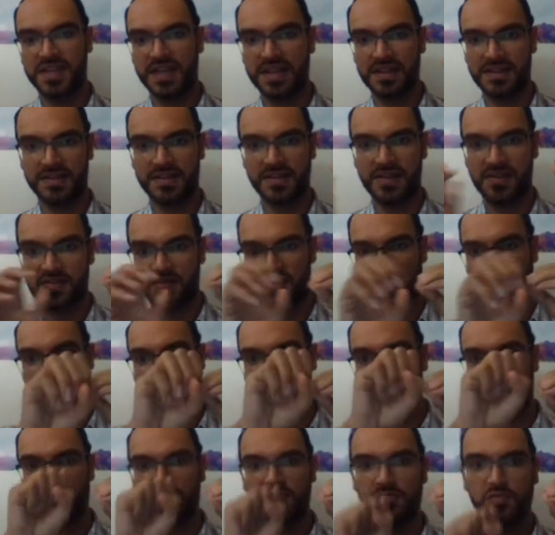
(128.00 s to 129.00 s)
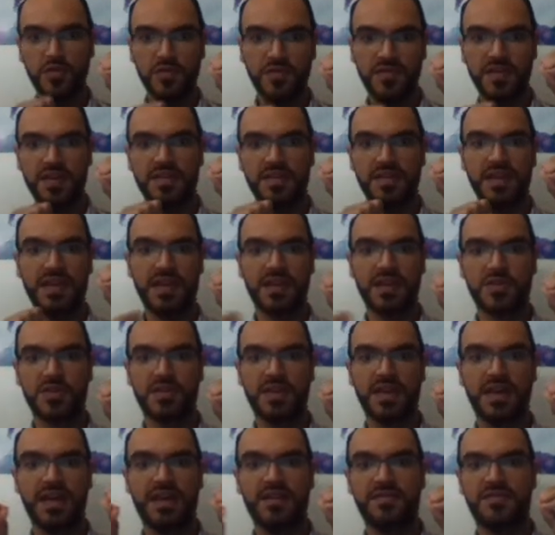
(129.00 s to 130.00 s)
delta, so after removing the edge,
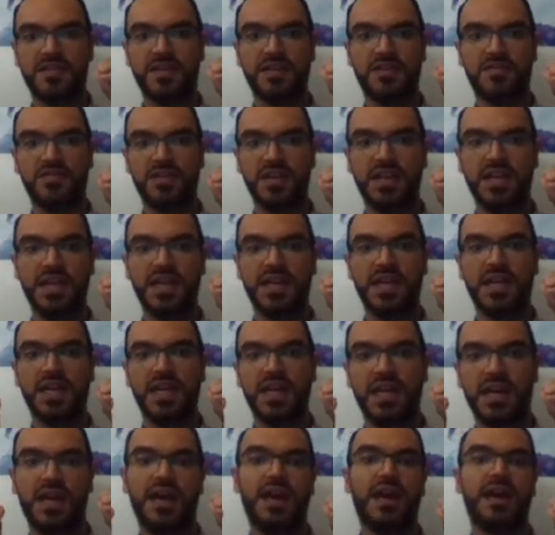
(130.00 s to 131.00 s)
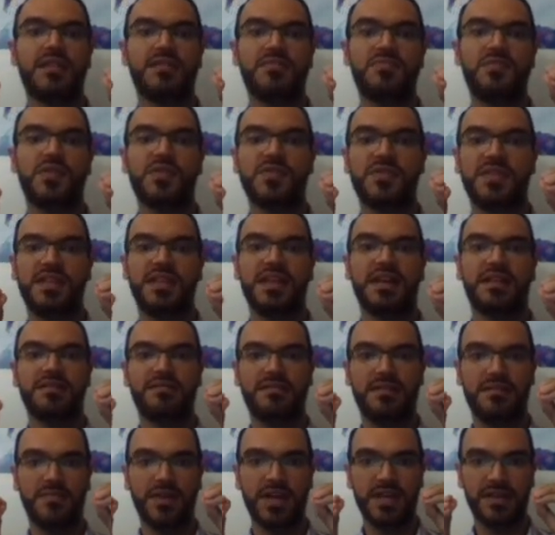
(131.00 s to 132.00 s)
they have degree at most
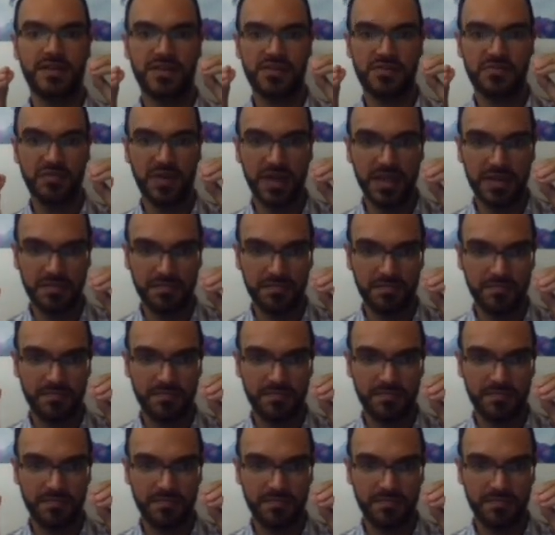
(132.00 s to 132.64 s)
delta minus 1.